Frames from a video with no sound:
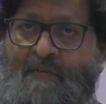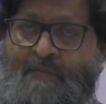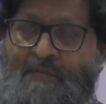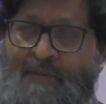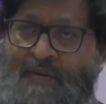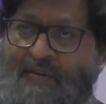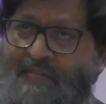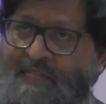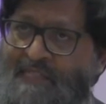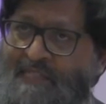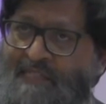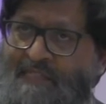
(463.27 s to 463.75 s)

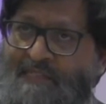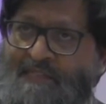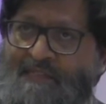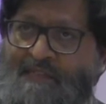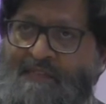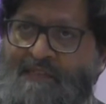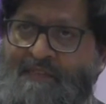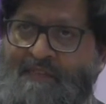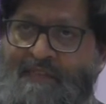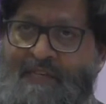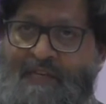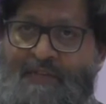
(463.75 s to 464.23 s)
Practically
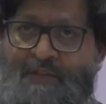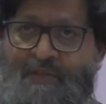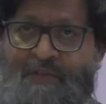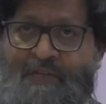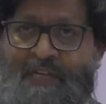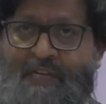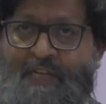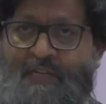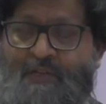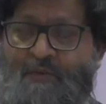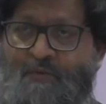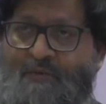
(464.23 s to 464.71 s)
their
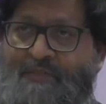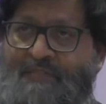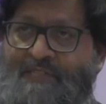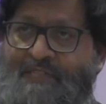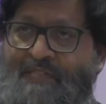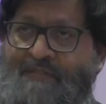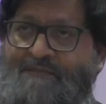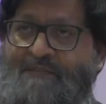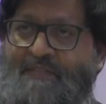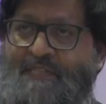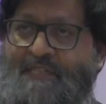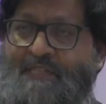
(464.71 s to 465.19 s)
education was
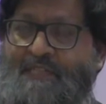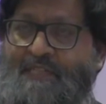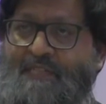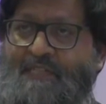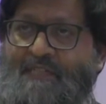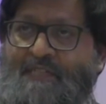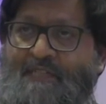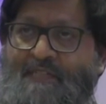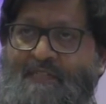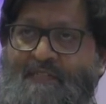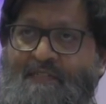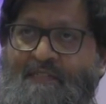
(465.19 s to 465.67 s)

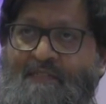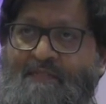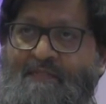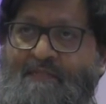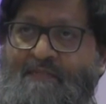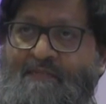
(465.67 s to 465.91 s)
devastated.